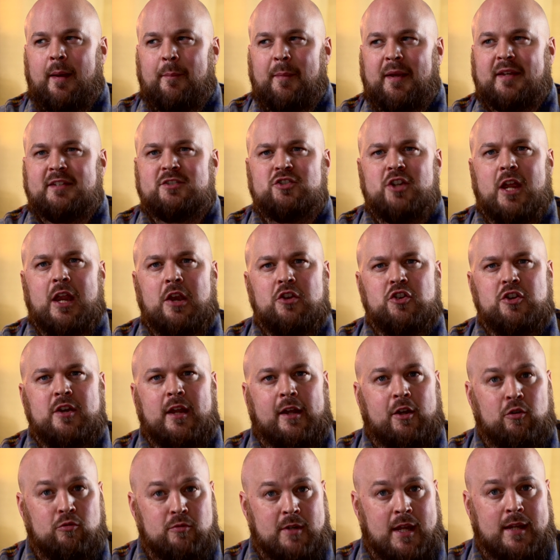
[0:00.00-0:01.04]
exchanging
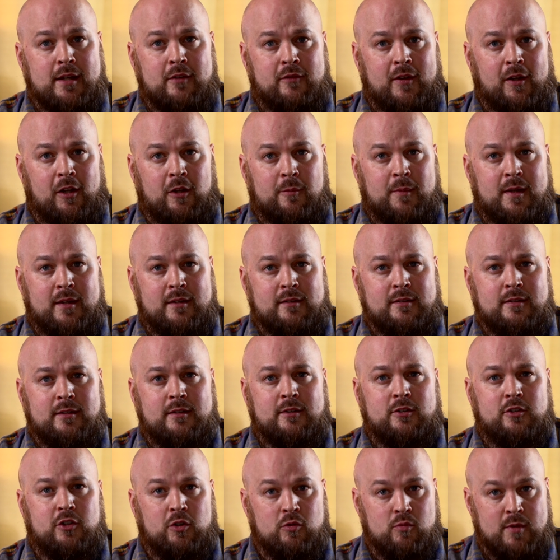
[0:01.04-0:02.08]
a creative element
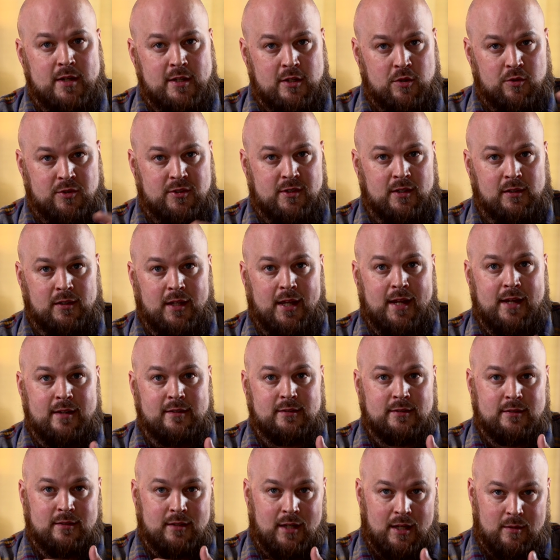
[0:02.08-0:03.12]
to reduce the
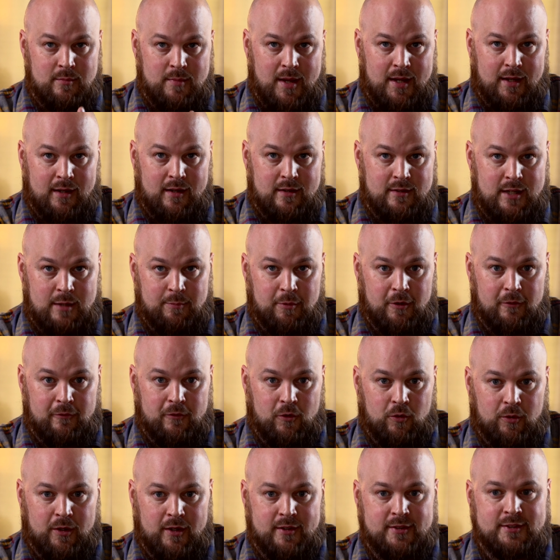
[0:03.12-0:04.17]
light and make it a deeper
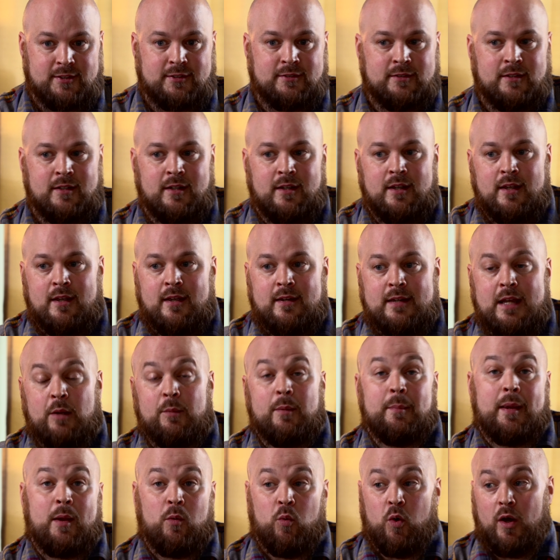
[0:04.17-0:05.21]
focus. Now
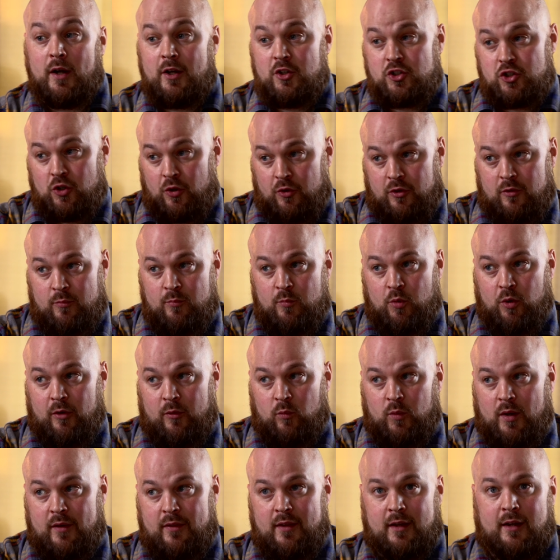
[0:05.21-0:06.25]
we may want to show more
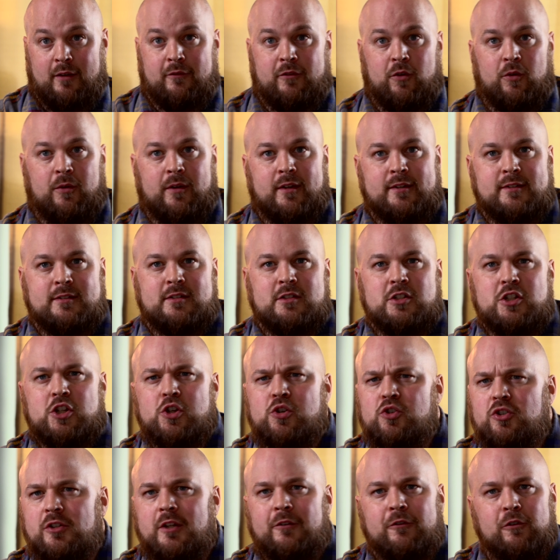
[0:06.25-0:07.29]
than one thing in focus.
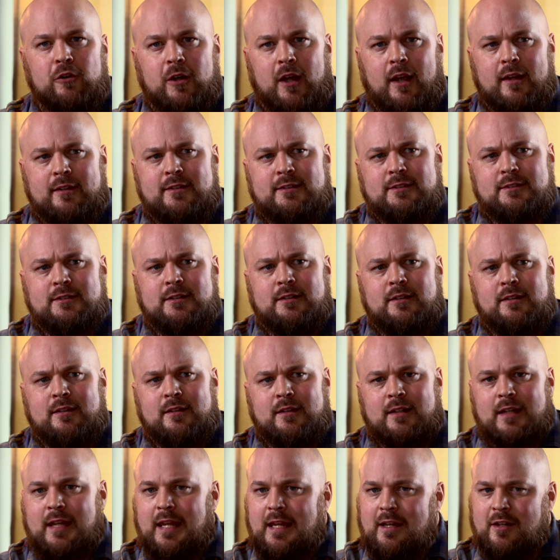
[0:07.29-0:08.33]
Usually for us,
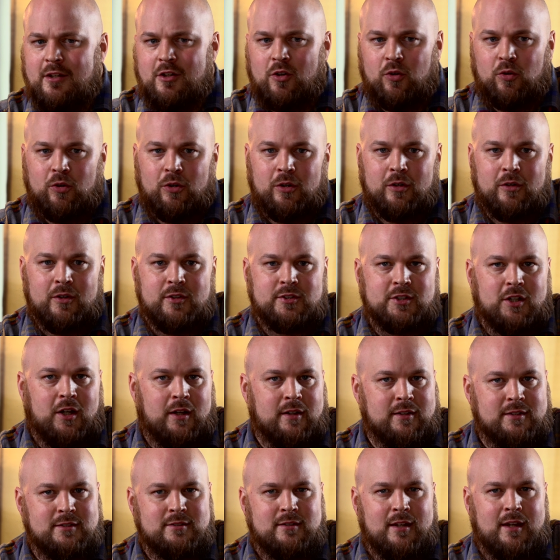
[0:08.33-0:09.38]
indoors,
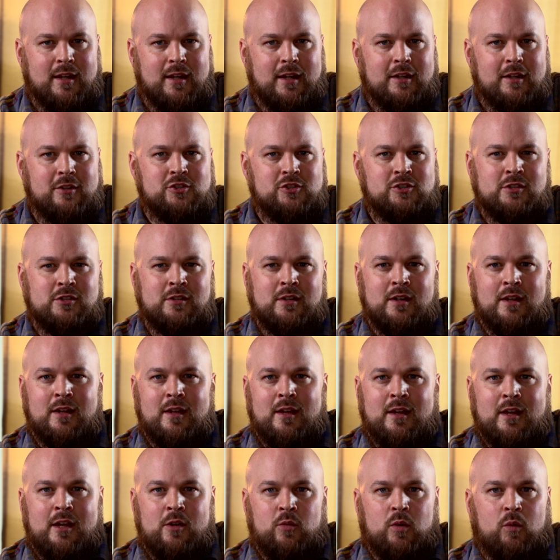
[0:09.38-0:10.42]
on stage,
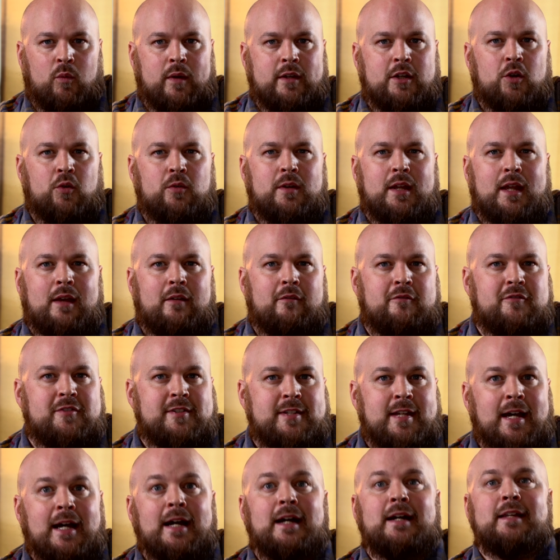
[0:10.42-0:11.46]
where we don't have
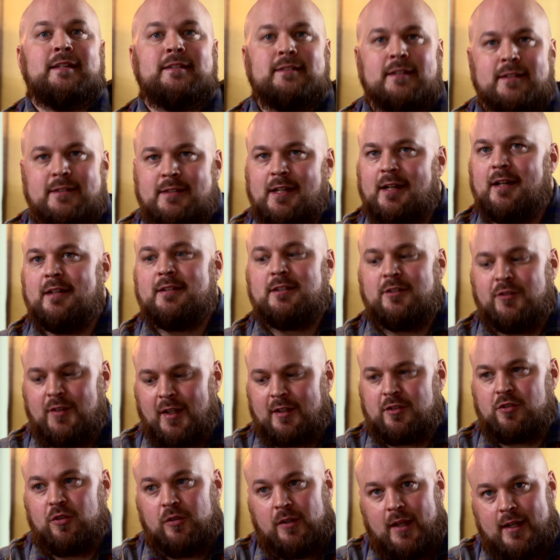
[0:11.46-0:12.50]
tons and tons of
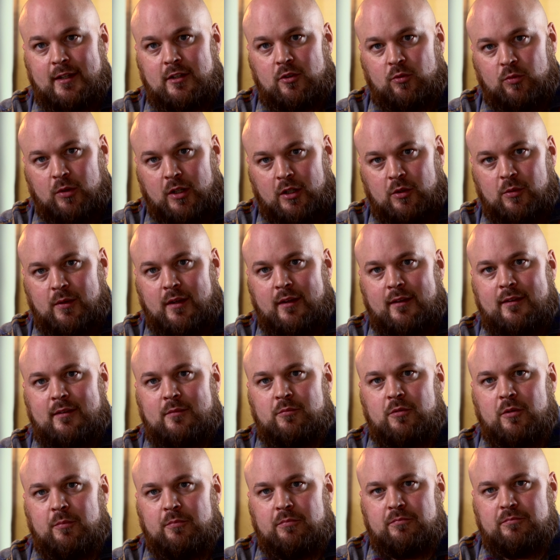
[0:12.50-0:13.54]
extra light to work with,
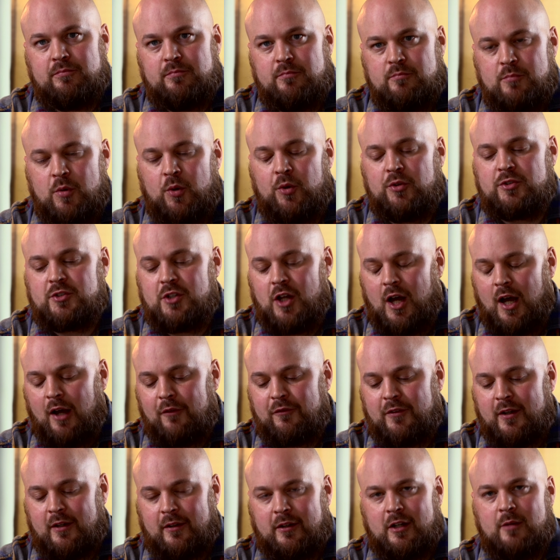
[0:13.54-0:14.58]
we're most
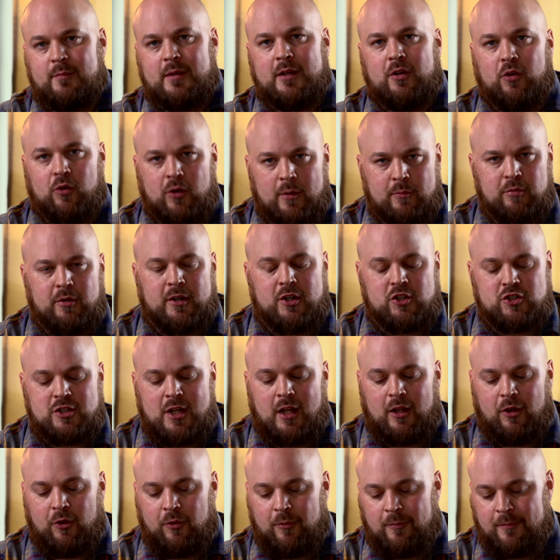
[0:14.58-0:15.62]
often going to be going pretty
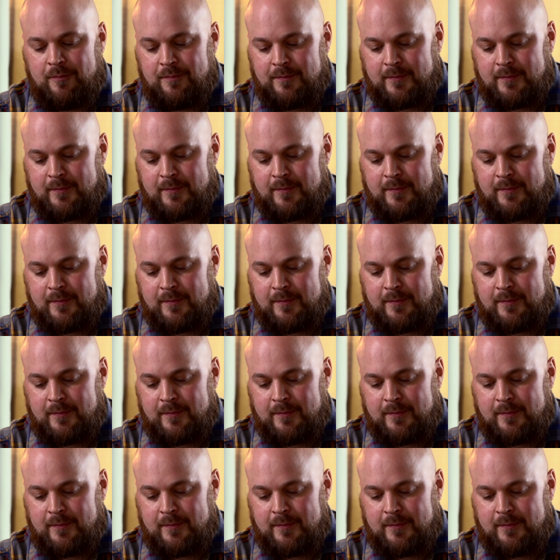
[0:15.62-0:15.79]
shallow,